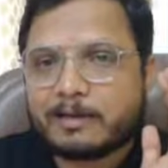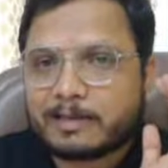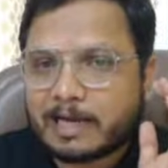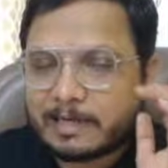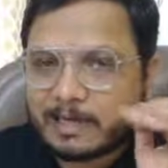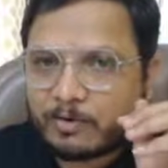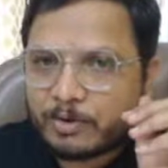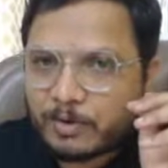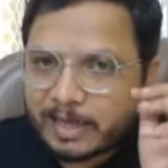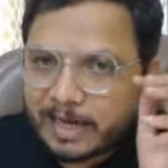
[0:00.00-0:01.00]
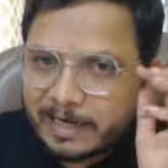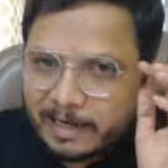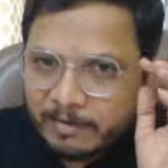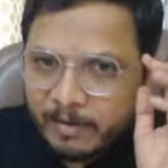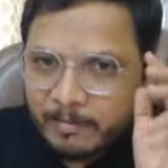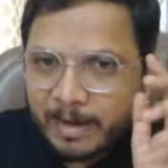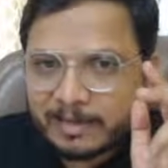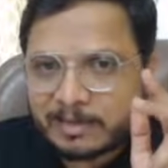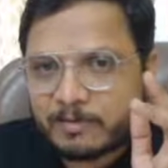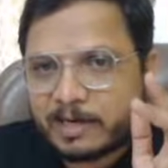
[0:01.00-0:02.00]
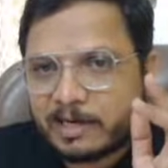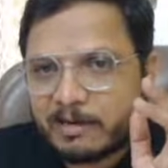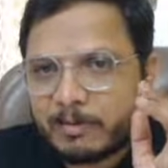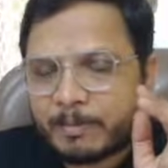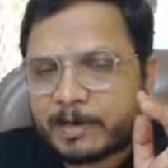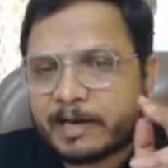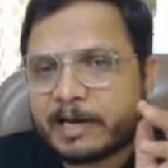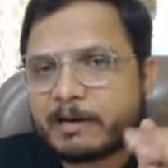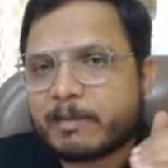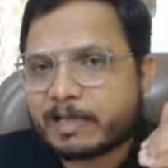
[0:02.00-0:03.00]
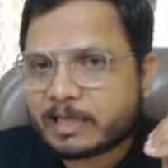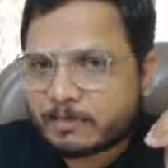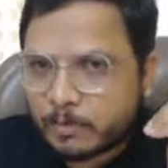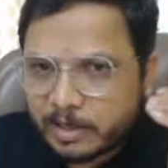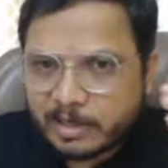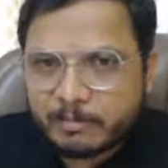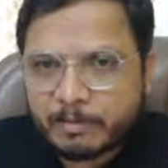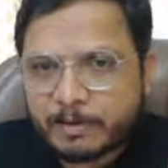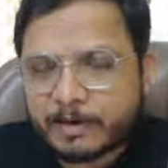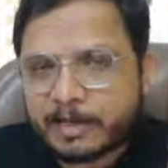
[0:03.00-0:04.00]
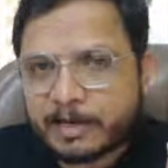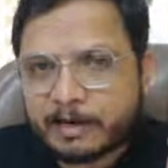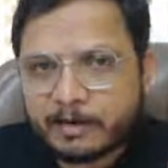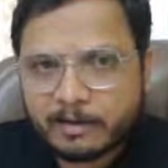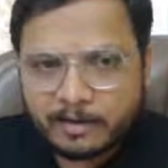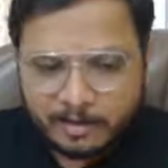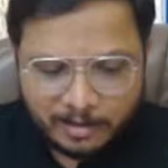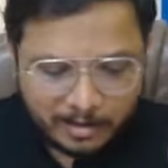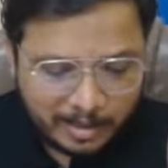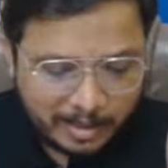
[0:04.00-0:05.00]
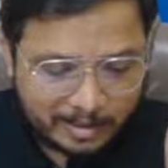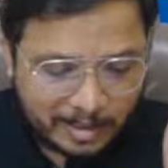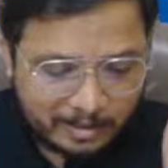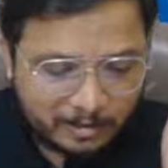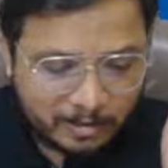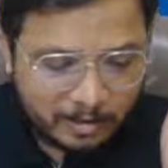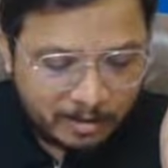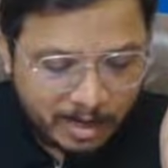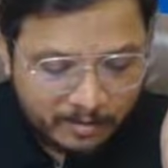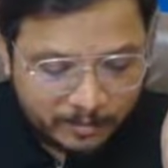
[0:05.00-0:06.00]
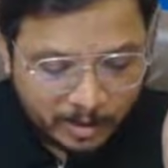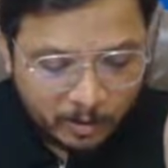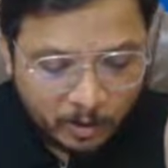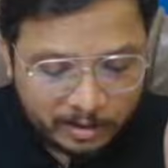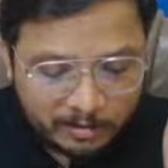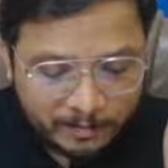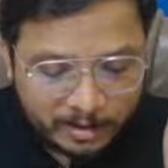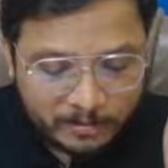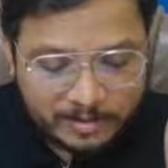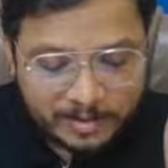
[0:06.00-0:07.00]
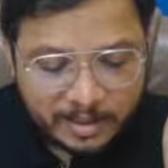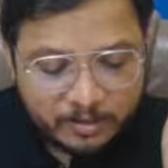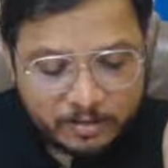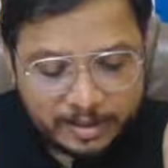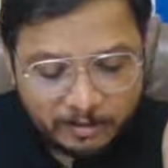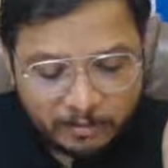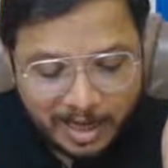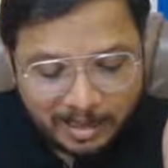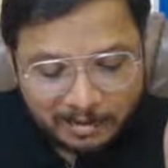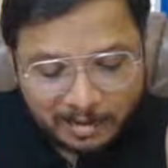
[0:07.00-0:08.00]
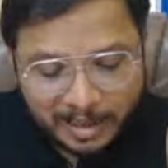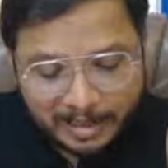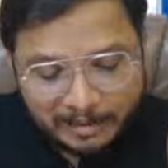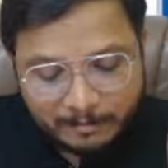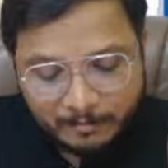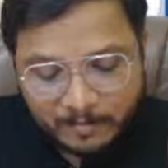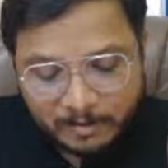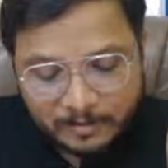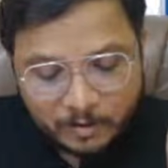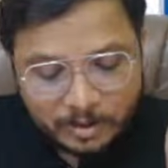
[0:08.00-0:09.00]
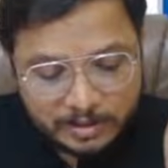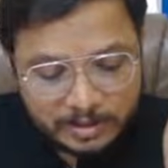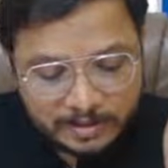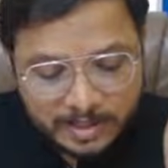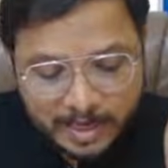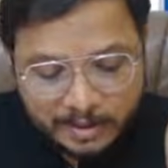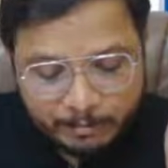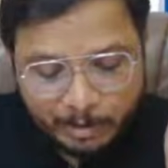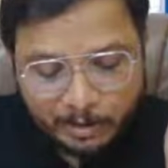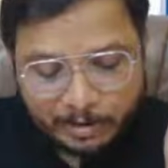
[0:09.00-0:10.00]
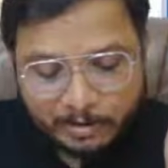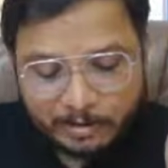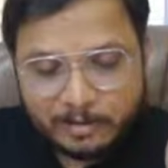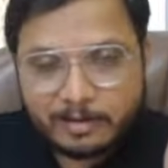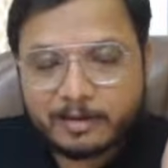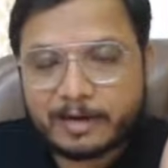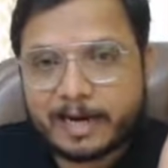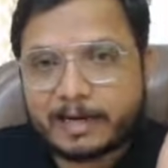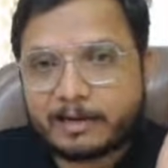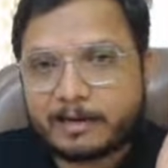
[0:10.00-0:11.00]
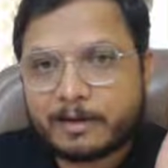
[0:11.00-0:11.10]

That is how you can identify minus 20 dB per decade, minus 40 dB per decade. And then after corner frequency, you need to dark the line. So this is gain plot, right?